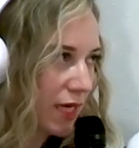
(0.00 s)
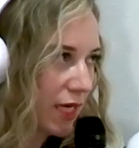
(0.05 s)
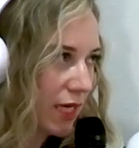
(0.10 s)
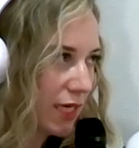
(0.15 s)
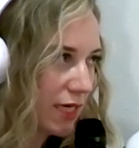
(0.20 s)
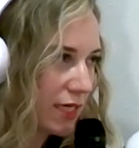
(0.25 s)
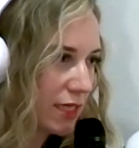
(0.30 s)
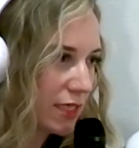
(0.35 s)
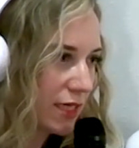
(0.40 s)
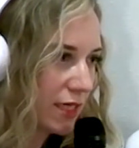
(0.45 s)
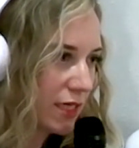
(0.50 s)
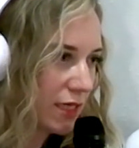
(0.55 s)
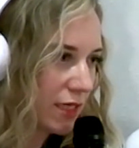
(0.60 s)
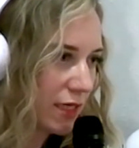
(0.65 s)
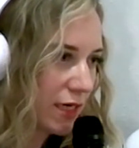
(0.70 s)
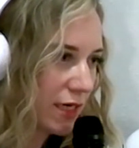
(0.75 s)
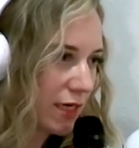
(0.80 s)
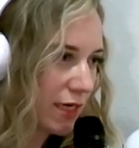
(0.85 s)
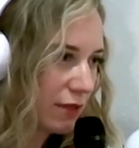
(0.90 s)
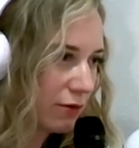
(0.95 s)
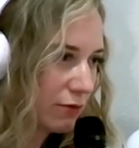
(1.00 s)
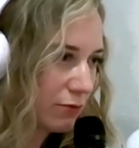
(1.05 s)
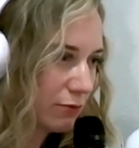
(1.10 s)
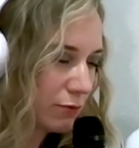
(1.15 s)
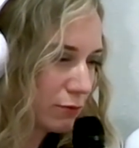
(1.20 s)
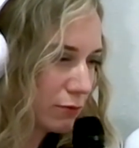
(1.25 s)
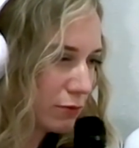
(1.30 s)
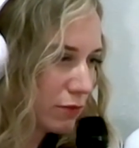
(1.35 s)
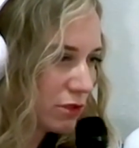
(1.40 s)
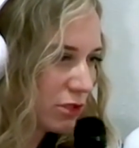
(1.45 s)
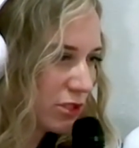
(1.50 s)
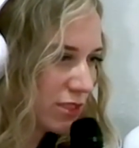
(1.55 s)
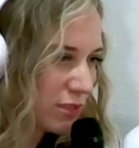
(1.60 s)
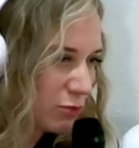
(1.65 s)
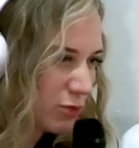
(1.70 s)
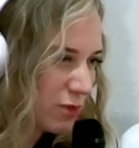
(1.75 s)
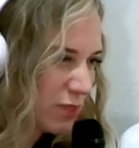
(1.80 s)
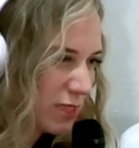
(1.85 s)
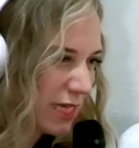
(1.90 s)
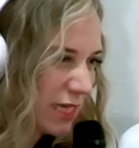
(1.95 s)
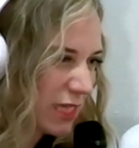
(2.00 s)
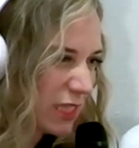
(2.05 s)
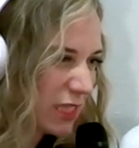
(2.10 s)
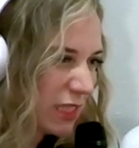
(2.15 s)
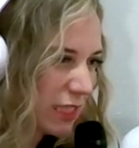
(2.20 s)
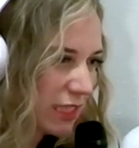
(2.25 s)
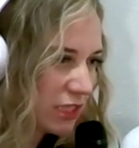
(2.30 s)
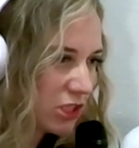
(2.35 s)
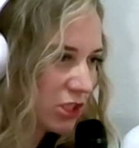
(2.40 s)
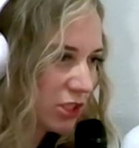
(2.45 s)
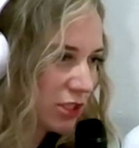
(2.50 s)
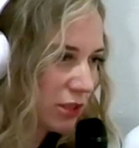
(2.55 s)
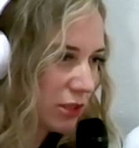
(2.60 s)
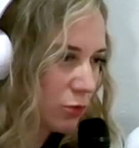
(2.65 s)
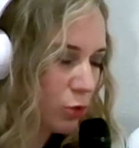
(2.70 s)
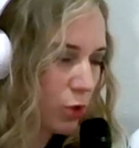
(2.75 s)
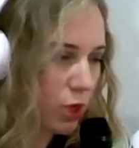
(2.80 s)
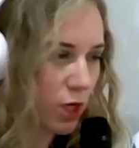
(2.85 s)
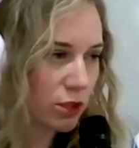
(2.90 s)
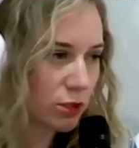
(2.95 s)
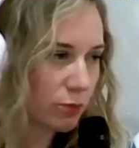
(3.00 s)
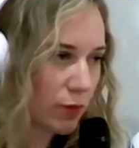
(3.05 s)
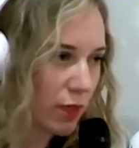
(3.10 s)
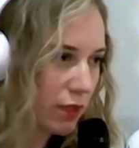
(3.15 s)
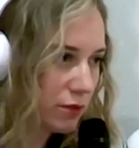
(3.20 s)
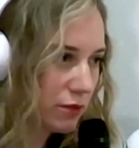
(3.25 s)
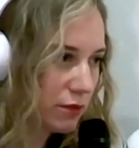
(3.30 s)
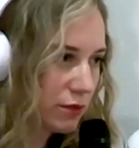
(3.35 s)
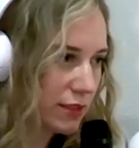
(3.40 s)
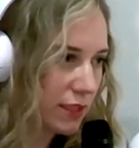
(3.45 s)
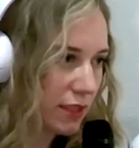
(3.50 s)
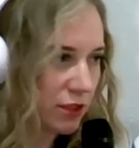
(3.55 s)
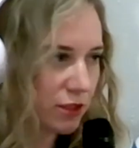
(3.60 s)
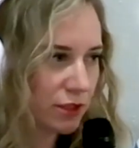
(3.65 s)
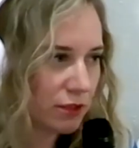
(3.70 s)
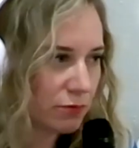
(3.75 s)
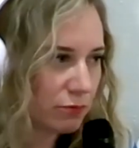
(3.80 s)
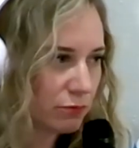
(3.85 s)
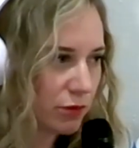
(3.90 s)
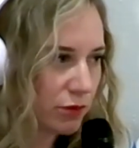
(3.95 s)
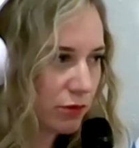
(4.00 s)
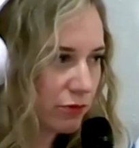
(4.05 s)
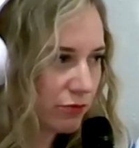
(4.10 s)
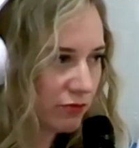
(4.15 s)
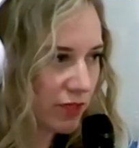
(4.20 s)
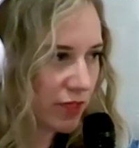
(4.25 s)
and I just was like clutching the water bottle, and I couldn't move.